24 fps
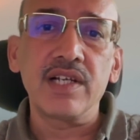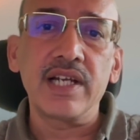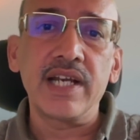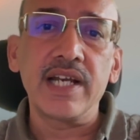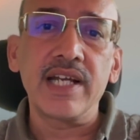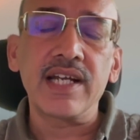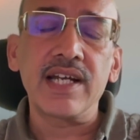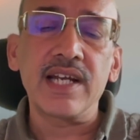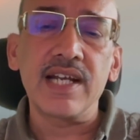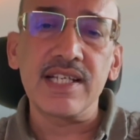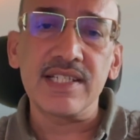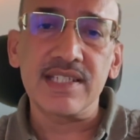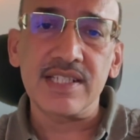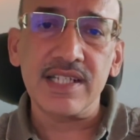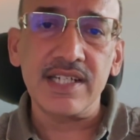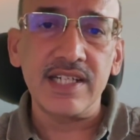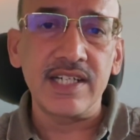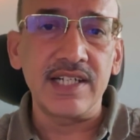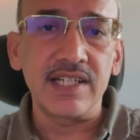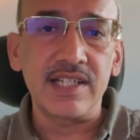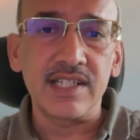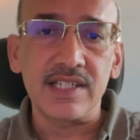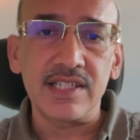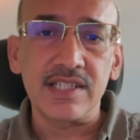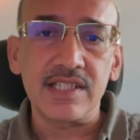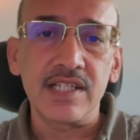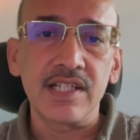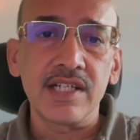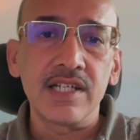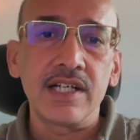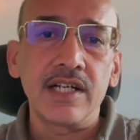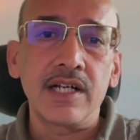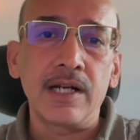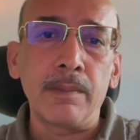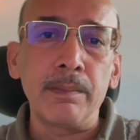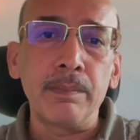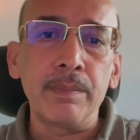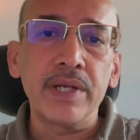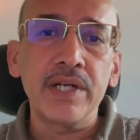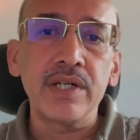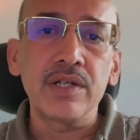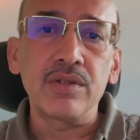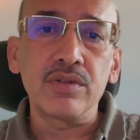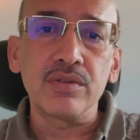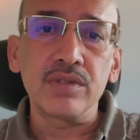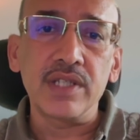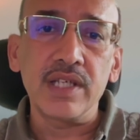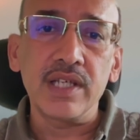get lesser interest
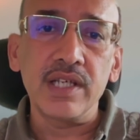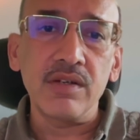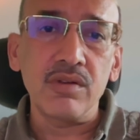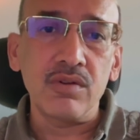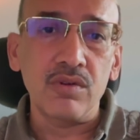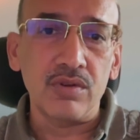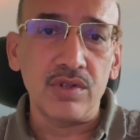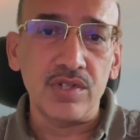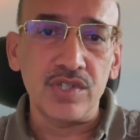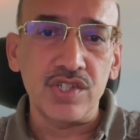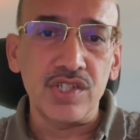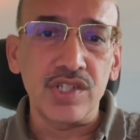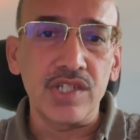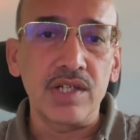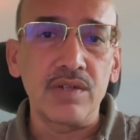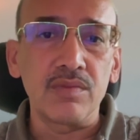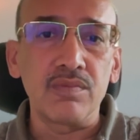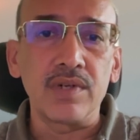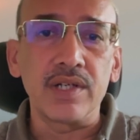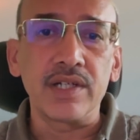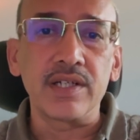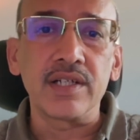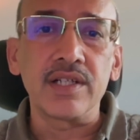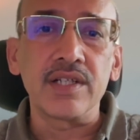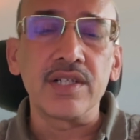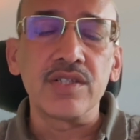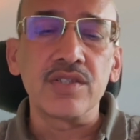compared to the original one.